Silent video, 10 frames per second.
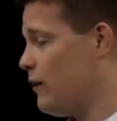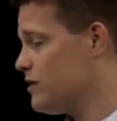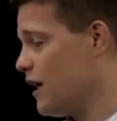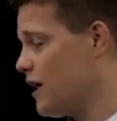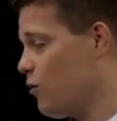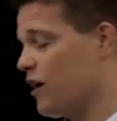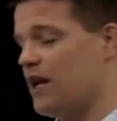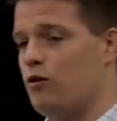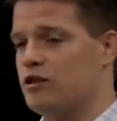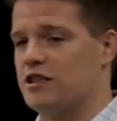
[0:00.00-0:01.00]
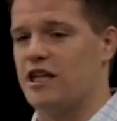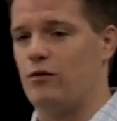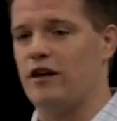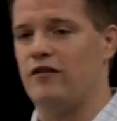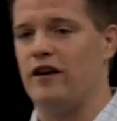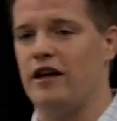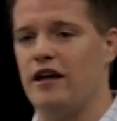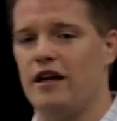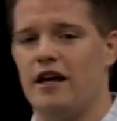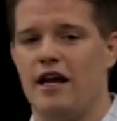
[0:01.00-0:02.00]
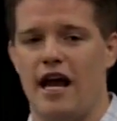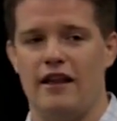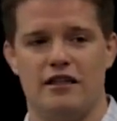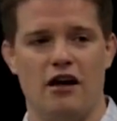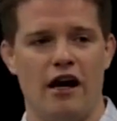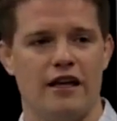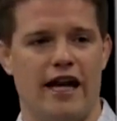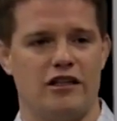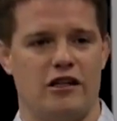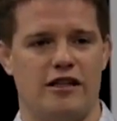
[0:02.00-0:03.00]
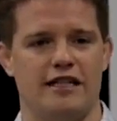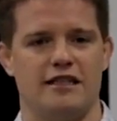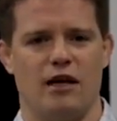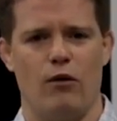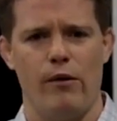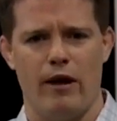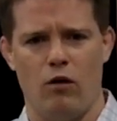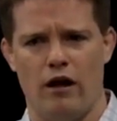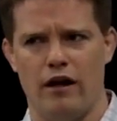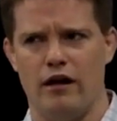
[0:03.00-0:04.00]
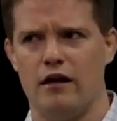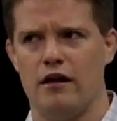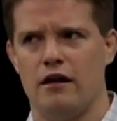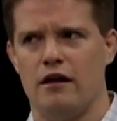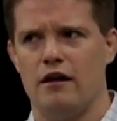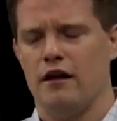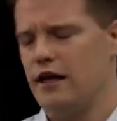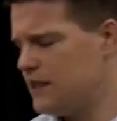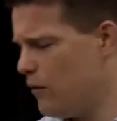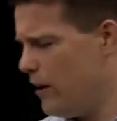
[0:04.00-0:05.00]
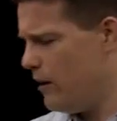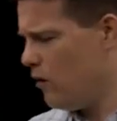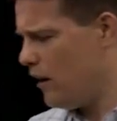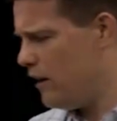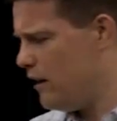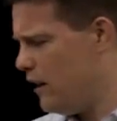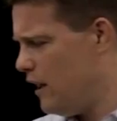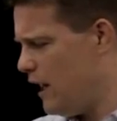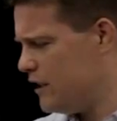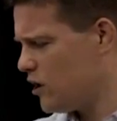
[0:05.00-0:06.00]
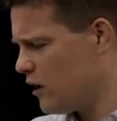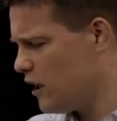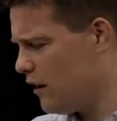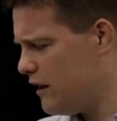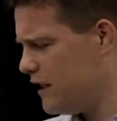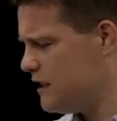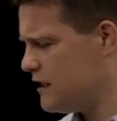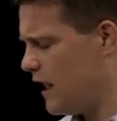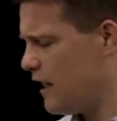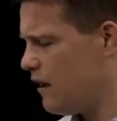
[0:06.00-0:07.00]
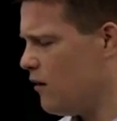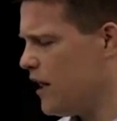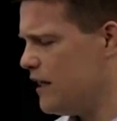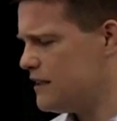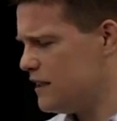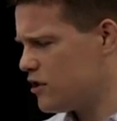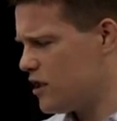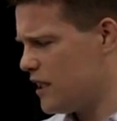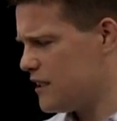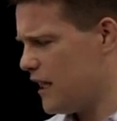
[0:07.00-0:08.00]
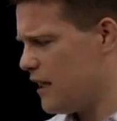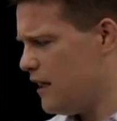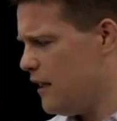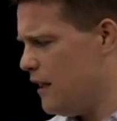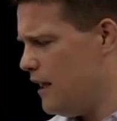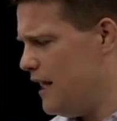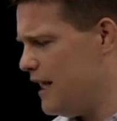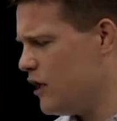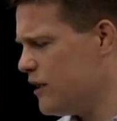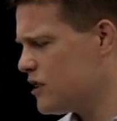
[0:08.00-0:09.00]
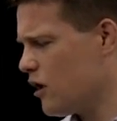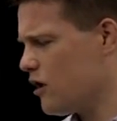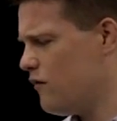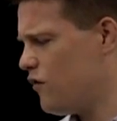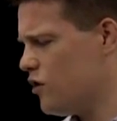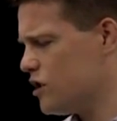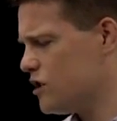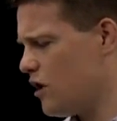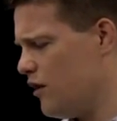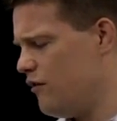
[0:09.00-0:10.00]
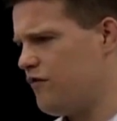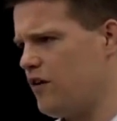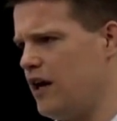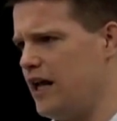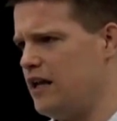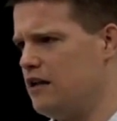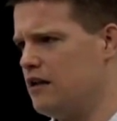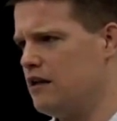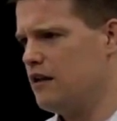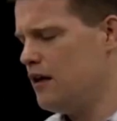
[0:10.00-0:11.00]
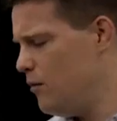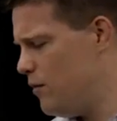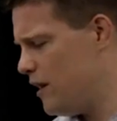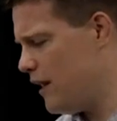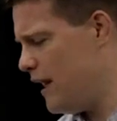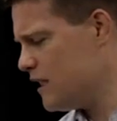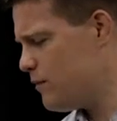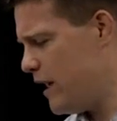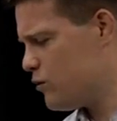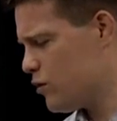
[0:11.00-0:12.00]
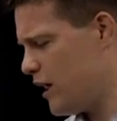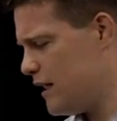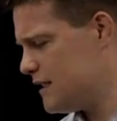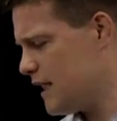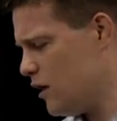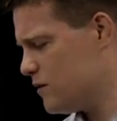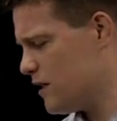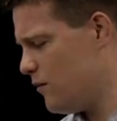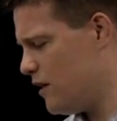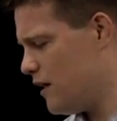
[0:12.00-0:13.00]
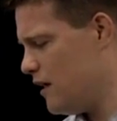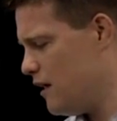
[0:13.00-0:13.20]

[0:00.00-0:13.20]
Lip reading: That one's not going to work anymore. Let's just get rid of it. And then Todd, the guy who does our testing, he's like, wait, hold on. He's like, wait, hold on. And he started looking at all the things. He's like, okay, this is interesting. He's like, it increased our conversions on the front end, but on the next page we're trying to sell him something.